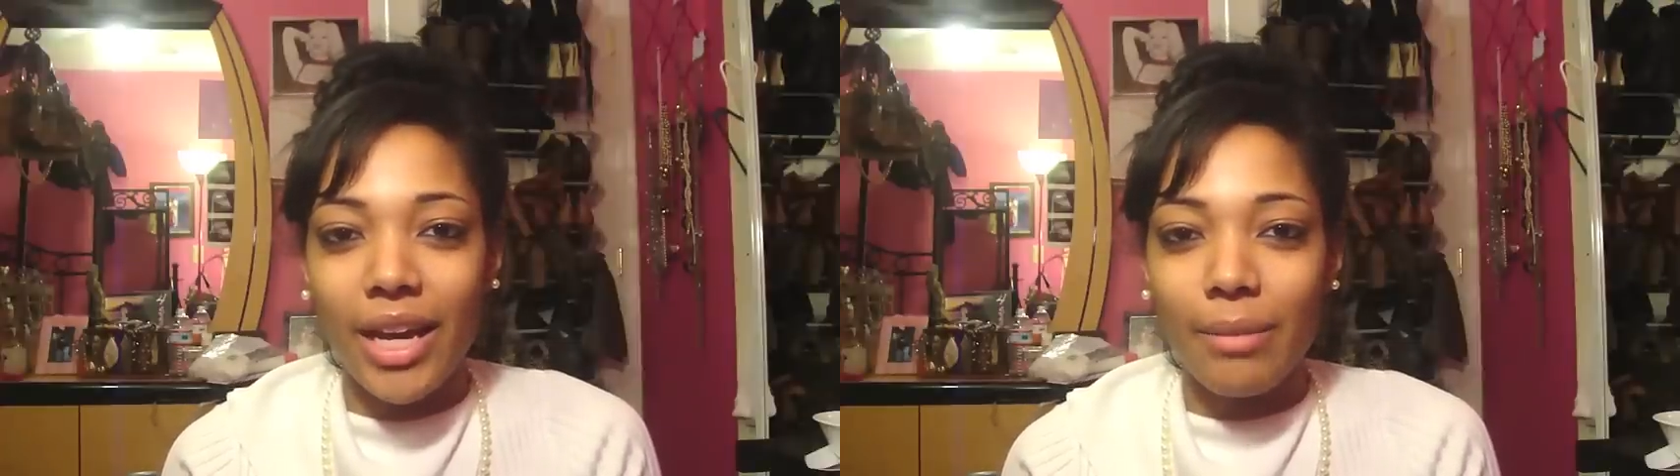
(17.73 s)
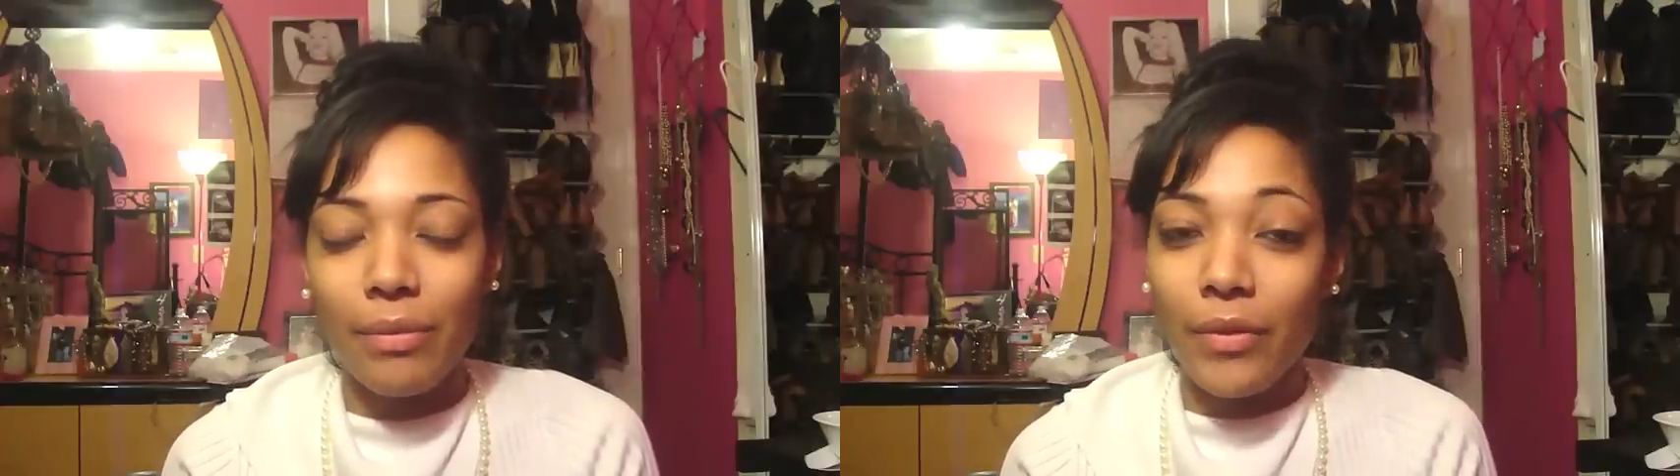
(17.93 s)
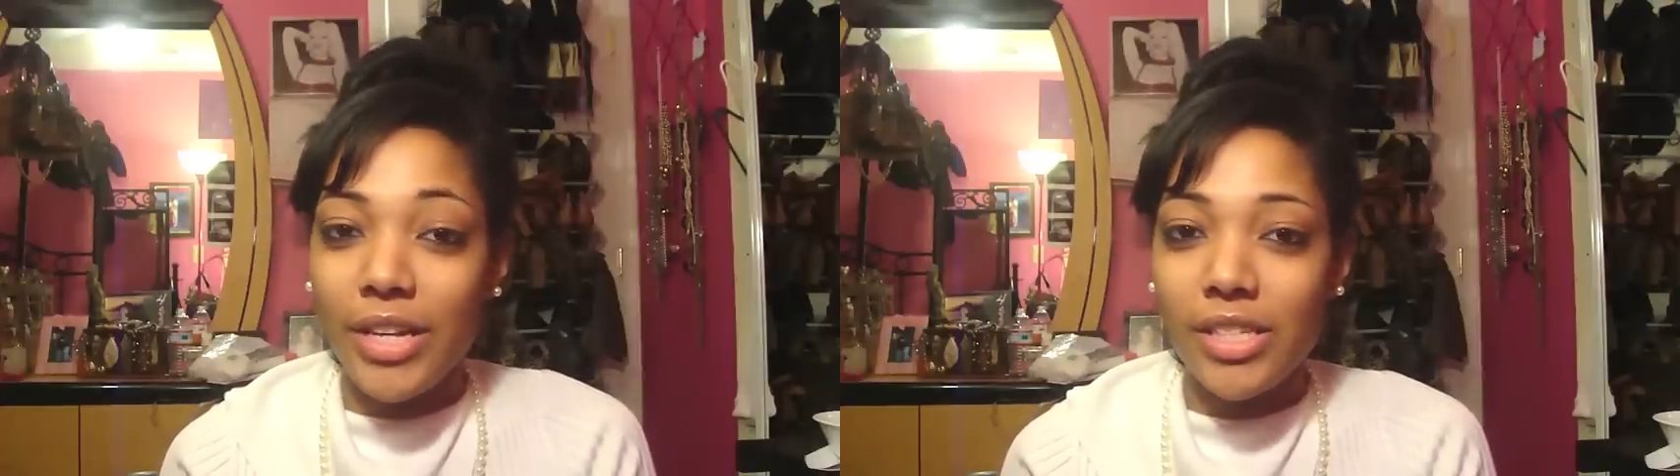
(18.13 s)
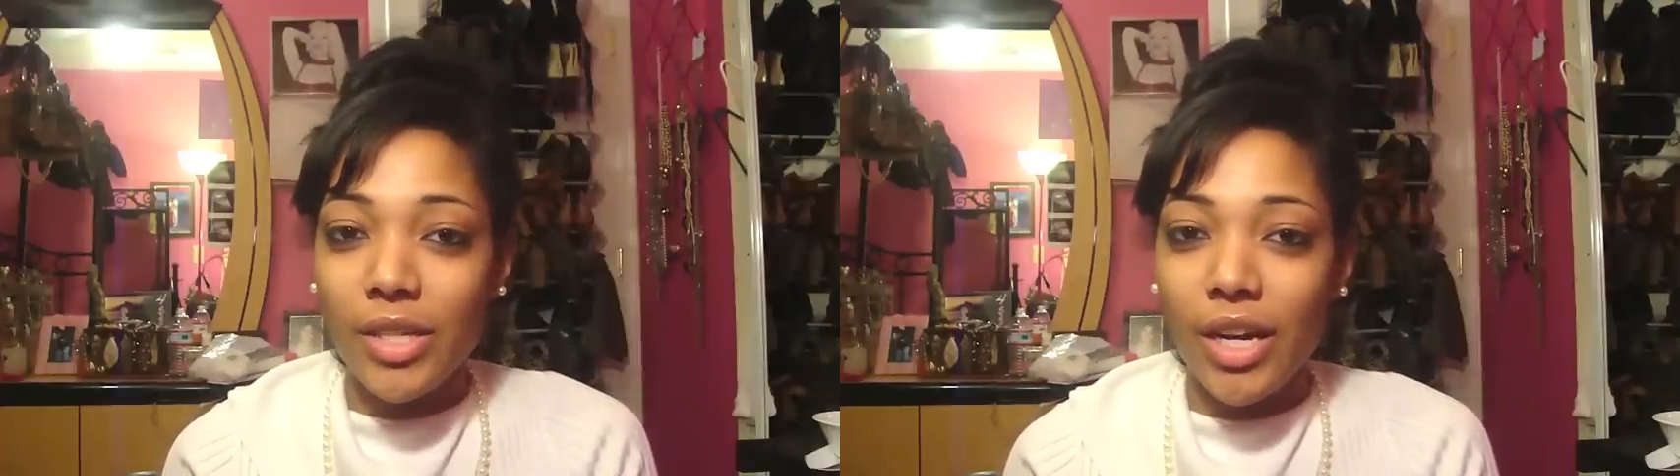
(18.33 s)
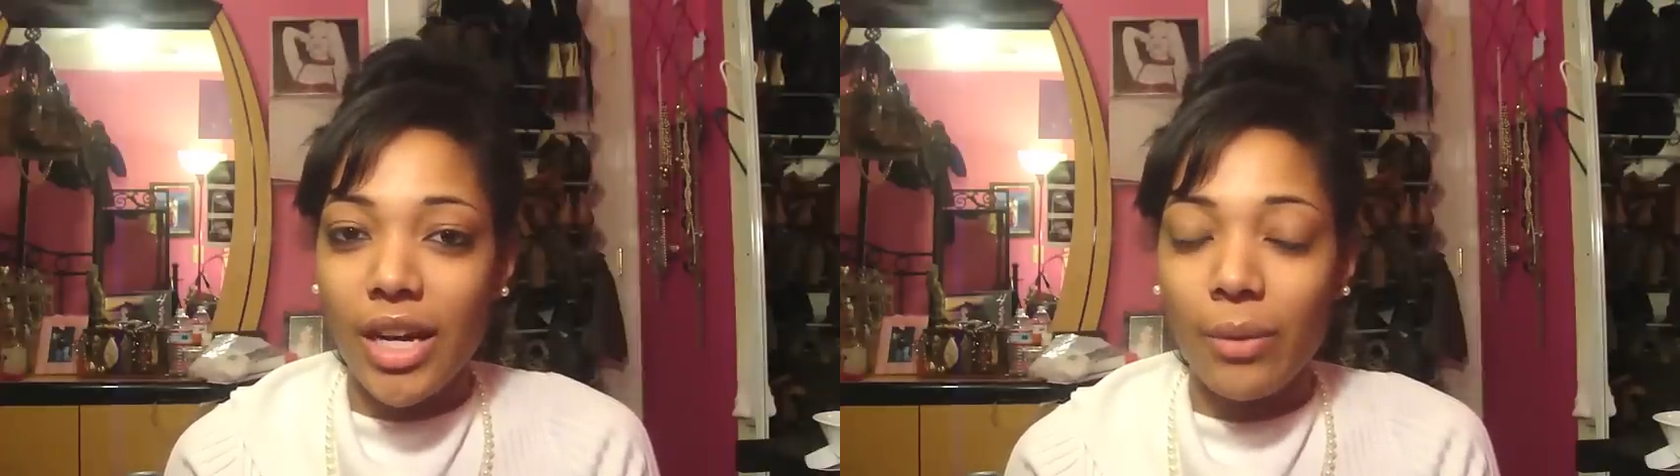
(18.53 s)
before I
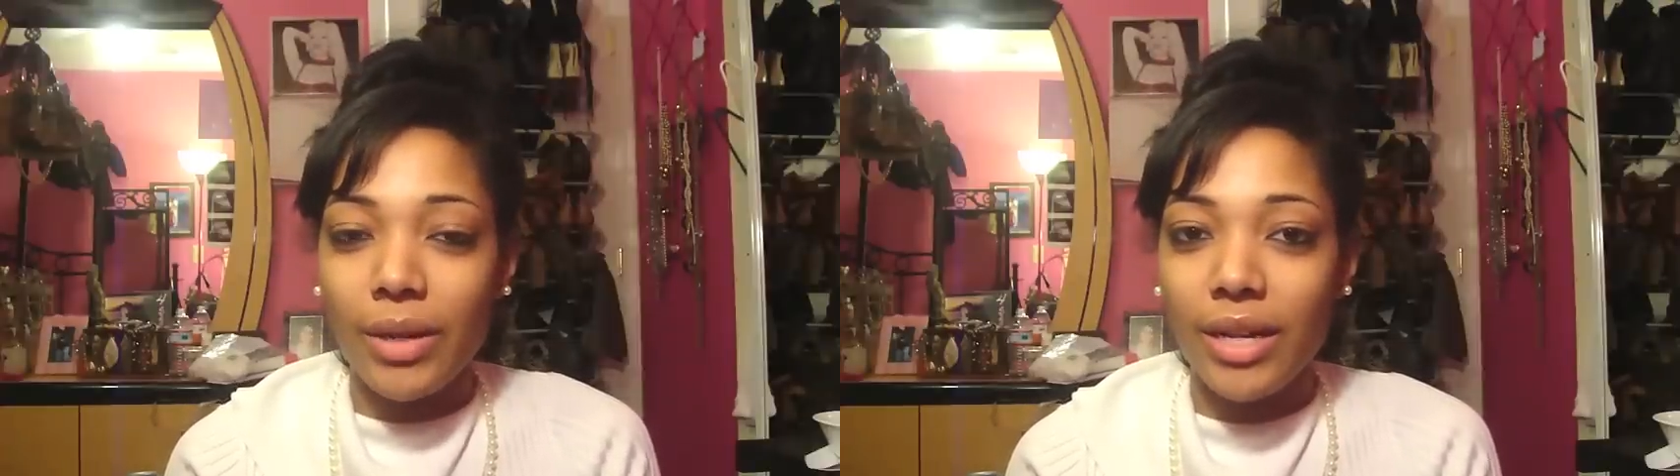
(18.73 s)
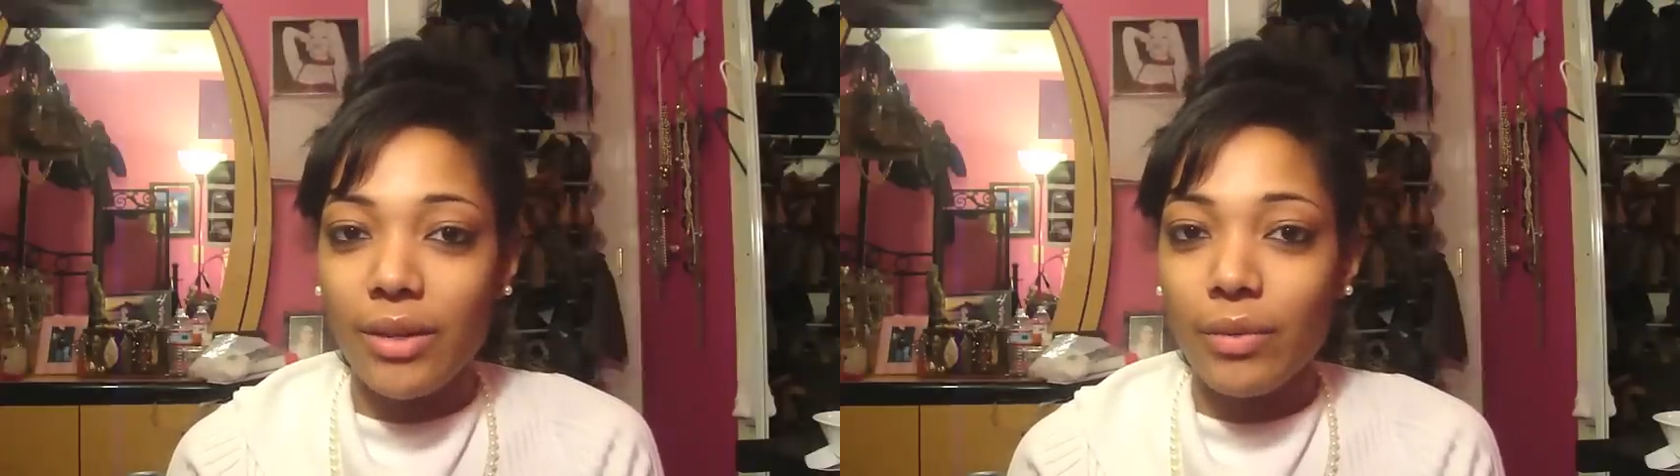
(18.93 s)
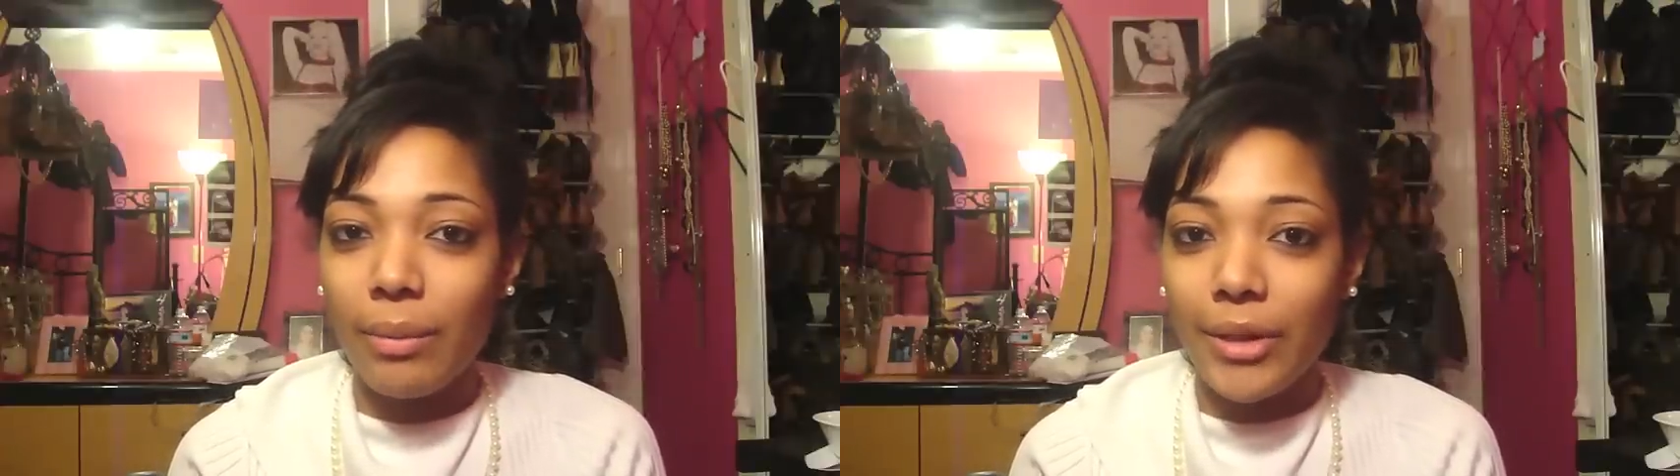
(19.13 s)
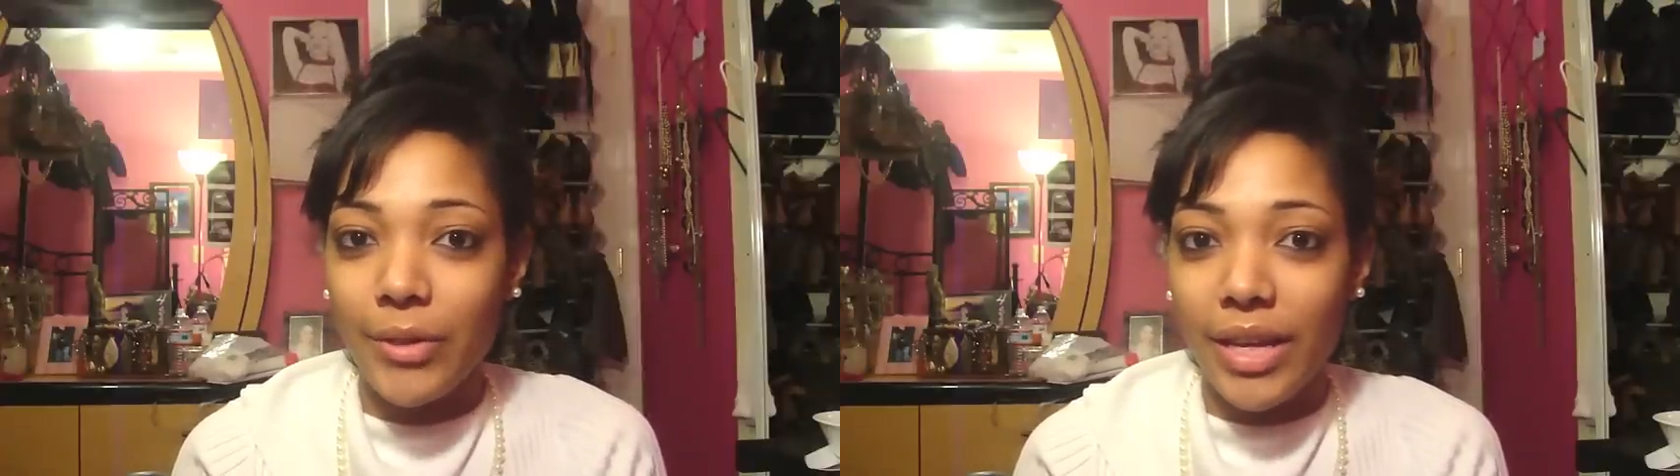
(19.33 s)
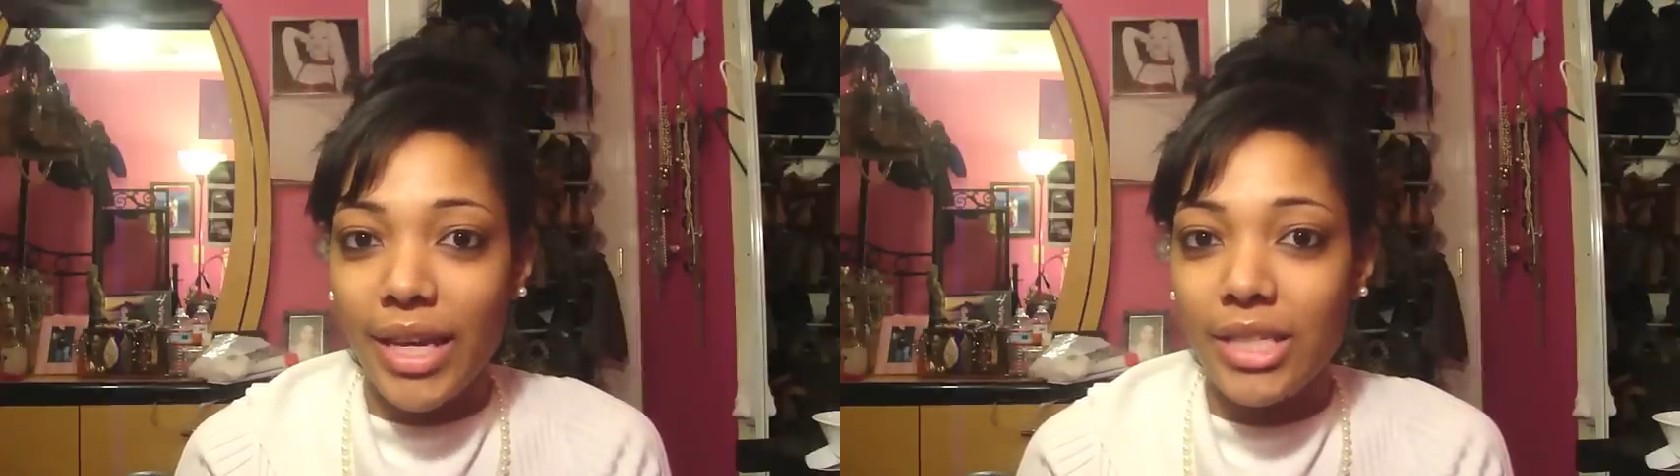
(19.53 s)
start, I want to remind you
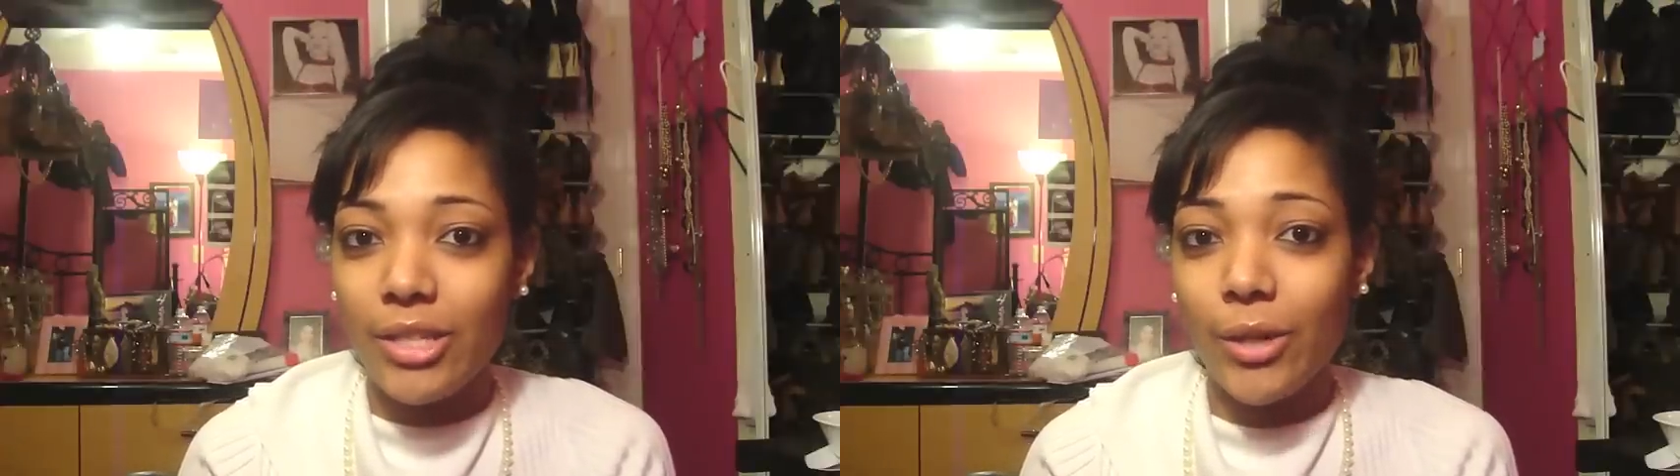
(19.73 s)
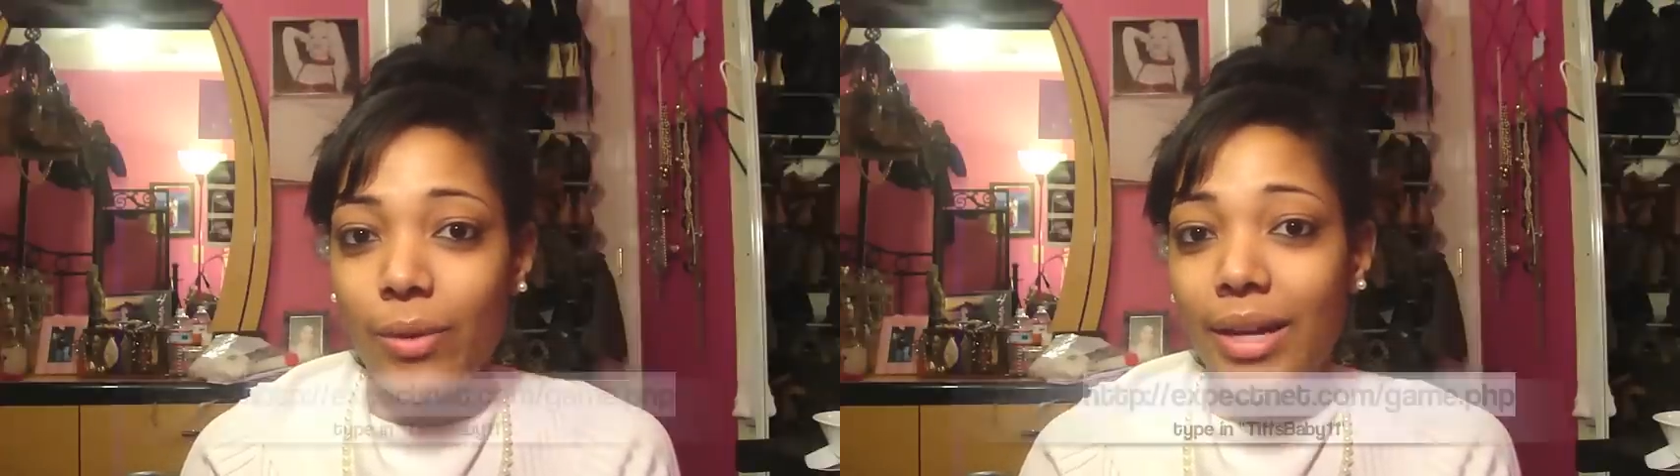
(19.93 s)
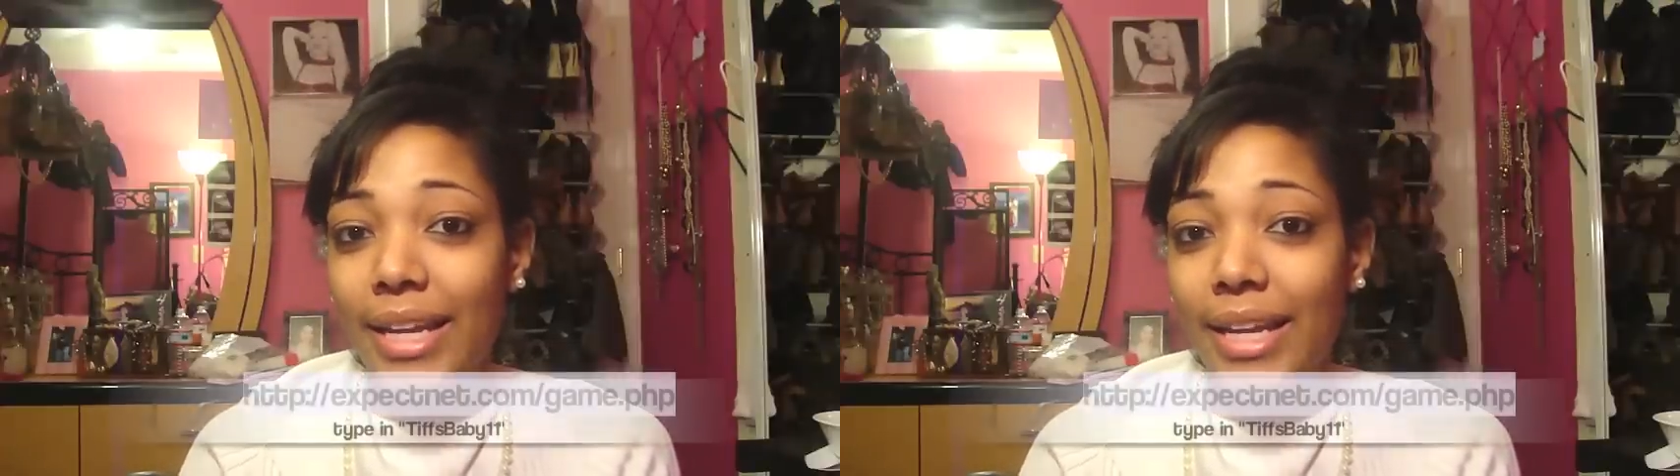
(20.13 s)
guys to go on